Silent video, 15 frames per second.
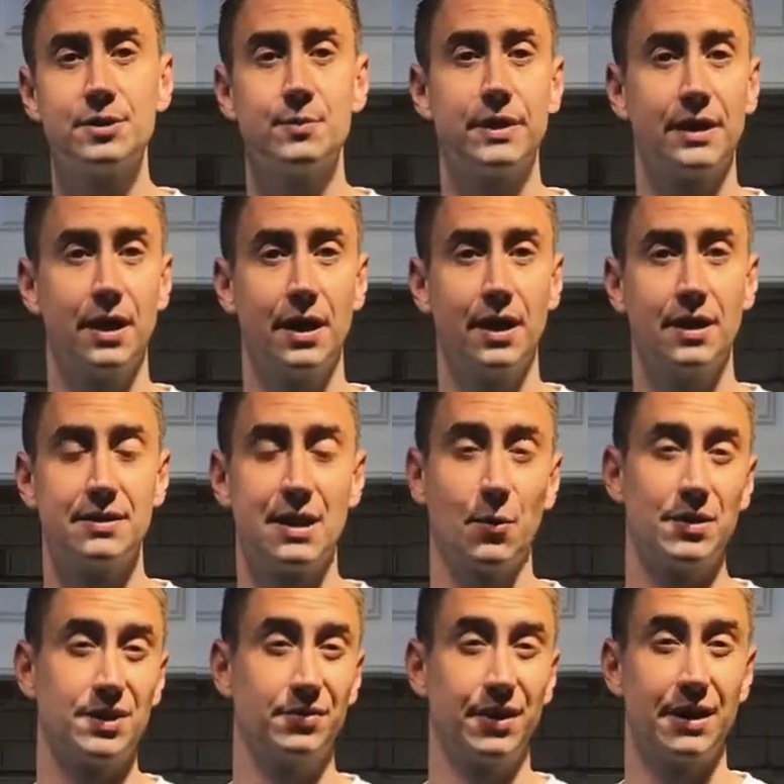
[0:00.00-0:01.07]
because I
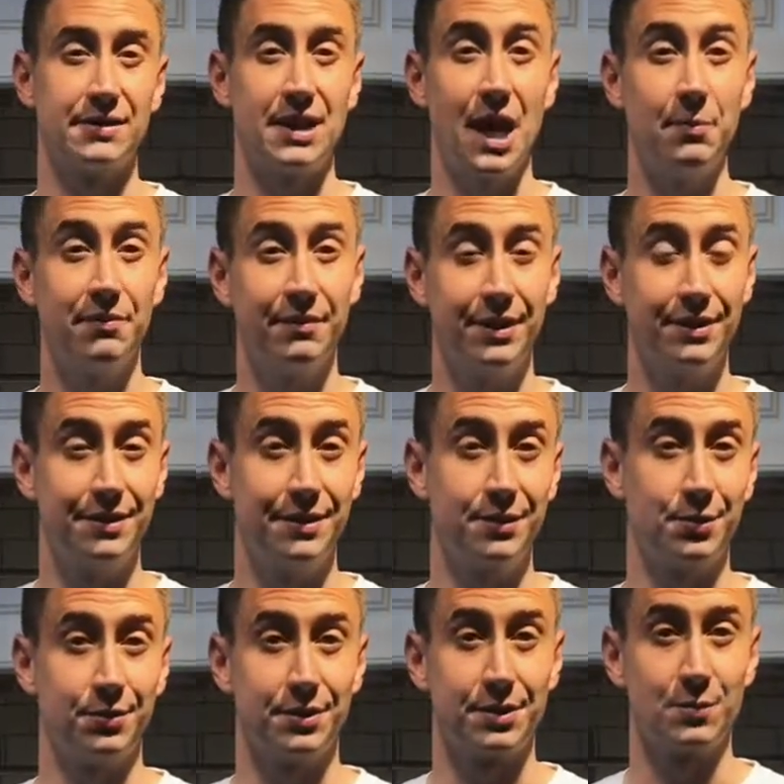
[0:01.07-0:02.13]
wasn't really on top of it and didn't do
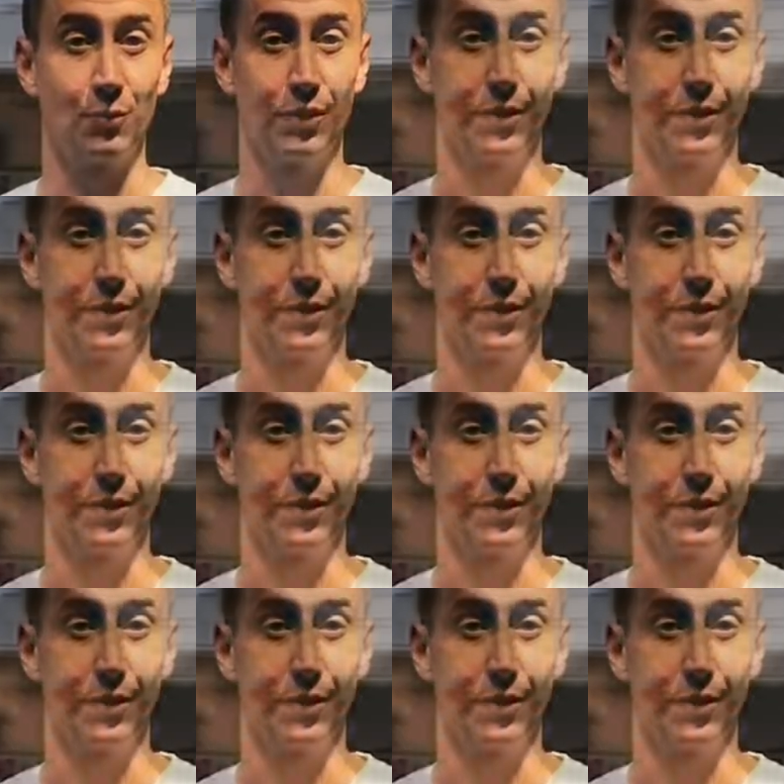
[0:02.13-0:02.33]
it this morning.